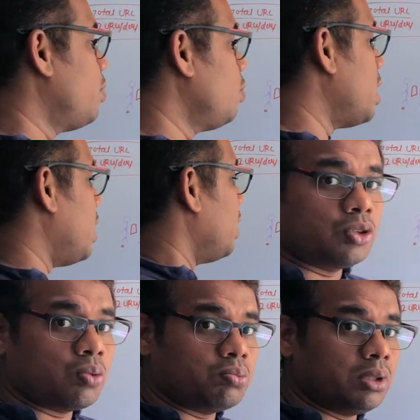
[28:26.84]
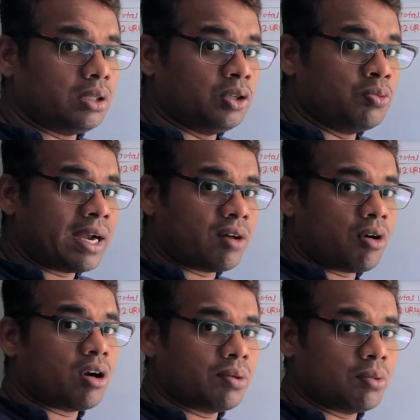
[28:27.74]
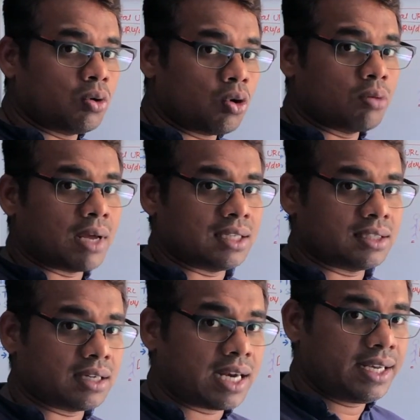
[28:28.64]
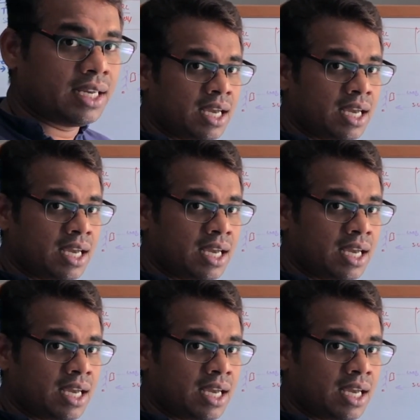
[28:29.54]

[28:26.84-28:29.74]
do that? So you might have heard about load balancer, right?